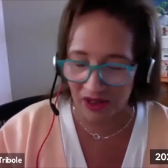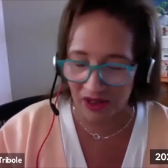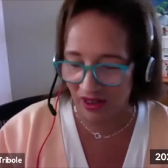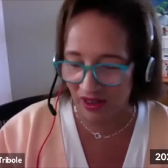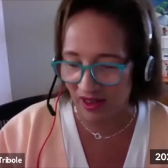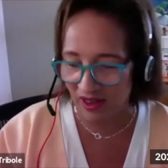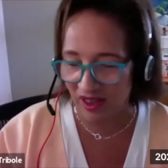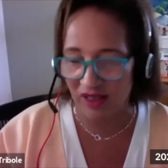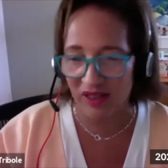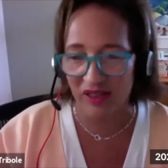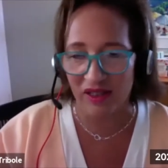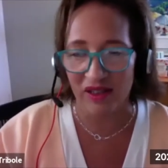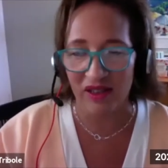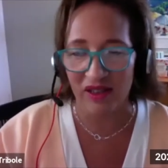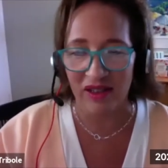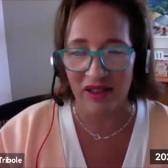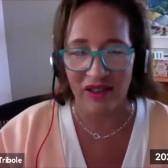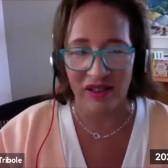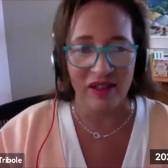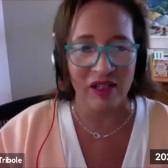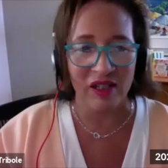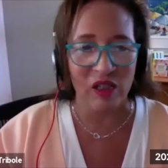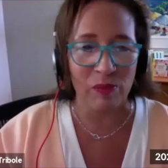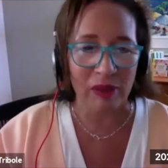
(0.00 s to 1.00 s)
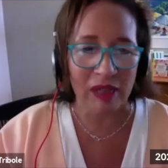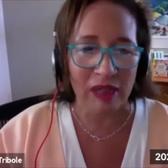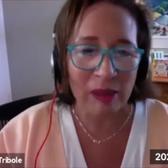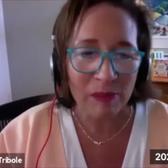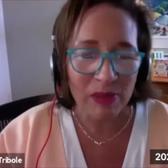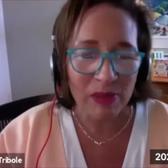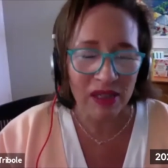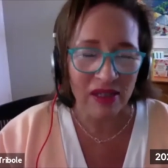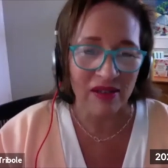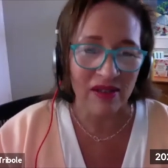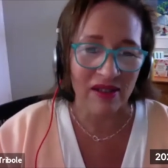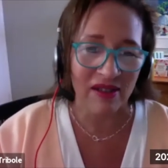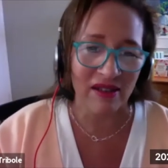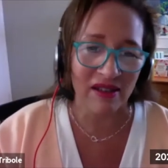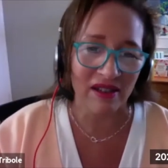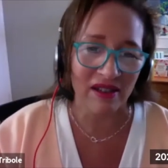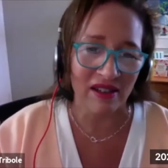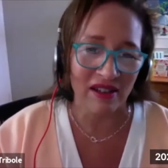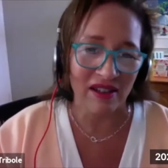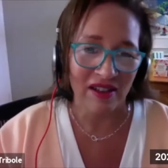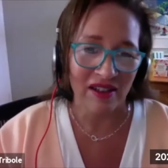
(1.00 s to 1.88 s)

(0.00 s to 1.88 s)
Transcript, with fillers: is is puppies.